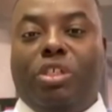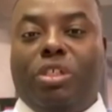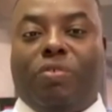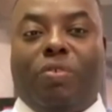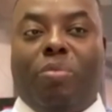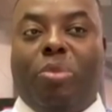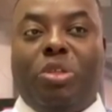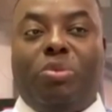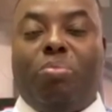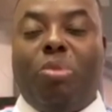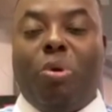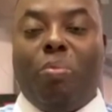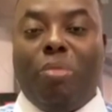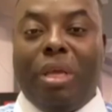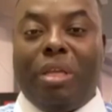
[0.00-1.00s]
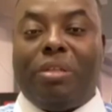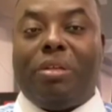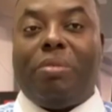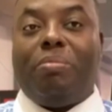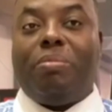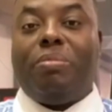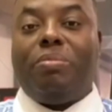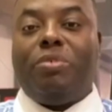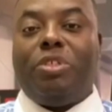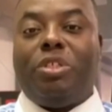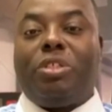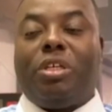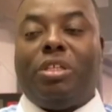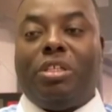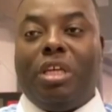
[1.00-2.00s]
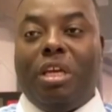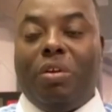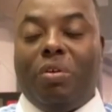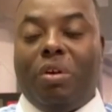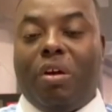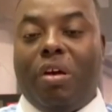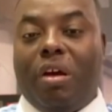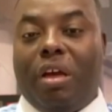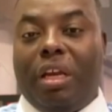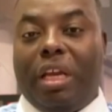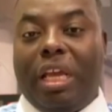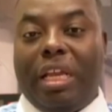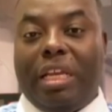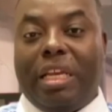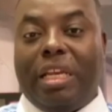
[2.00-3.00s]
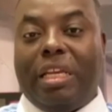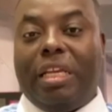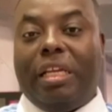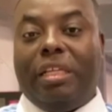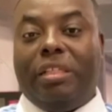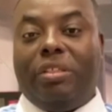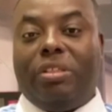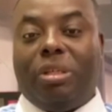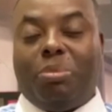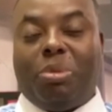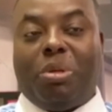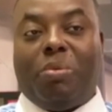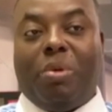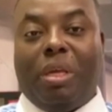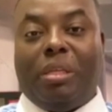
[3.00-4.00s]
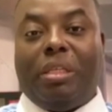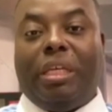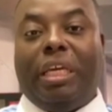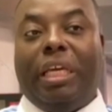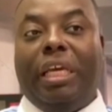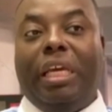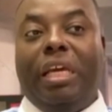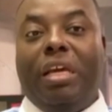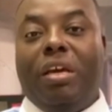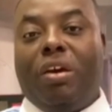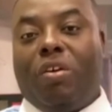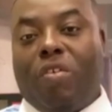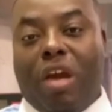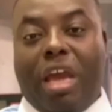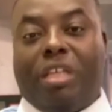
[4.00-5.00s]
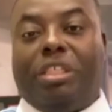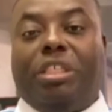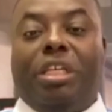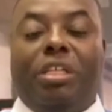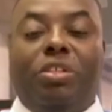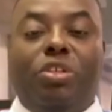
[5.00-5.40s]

just from its momentum, just continued on and subsequently crashed